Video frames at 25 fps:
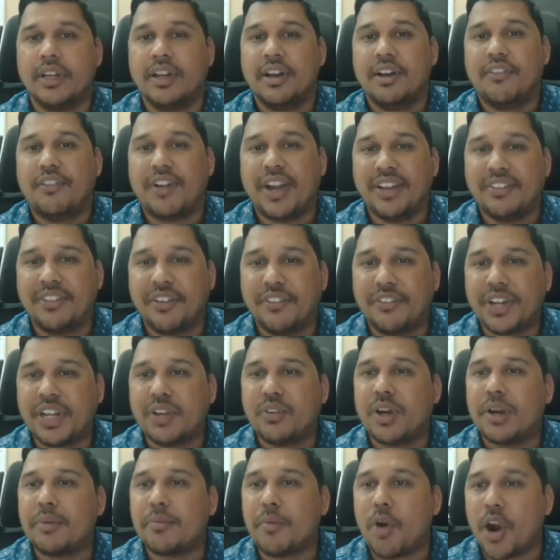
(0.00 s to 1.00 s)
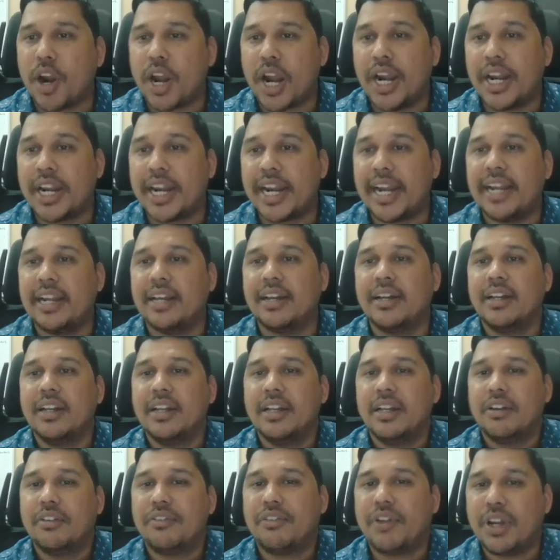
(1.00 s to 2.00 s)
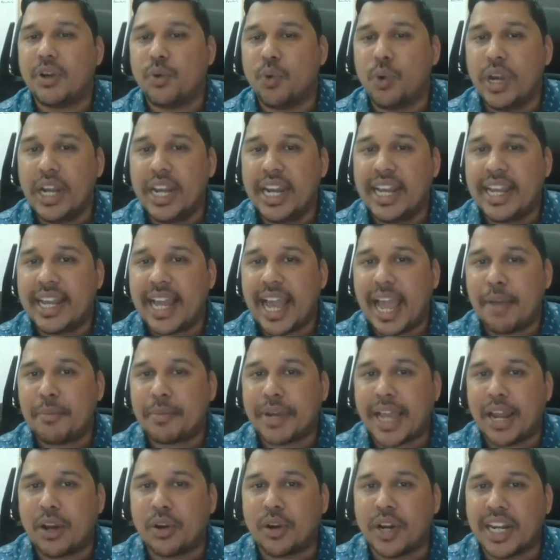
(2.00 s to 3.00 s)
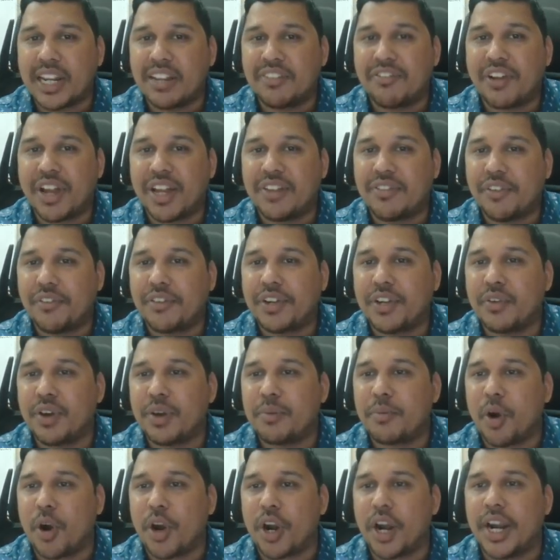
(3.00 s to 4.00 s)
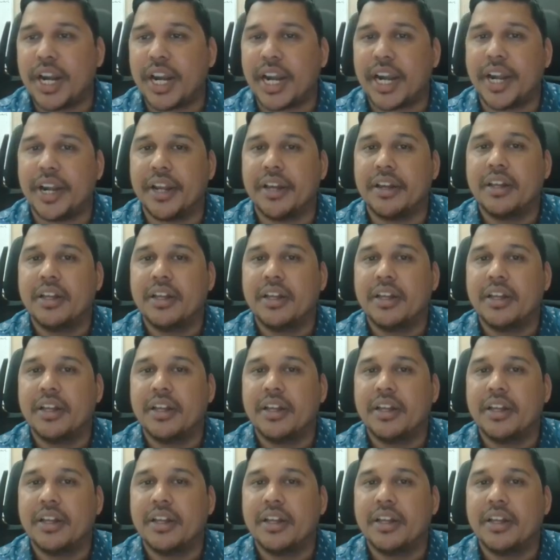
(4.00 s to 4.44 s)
551 mod 100. Only I am calculating 551 mod 100.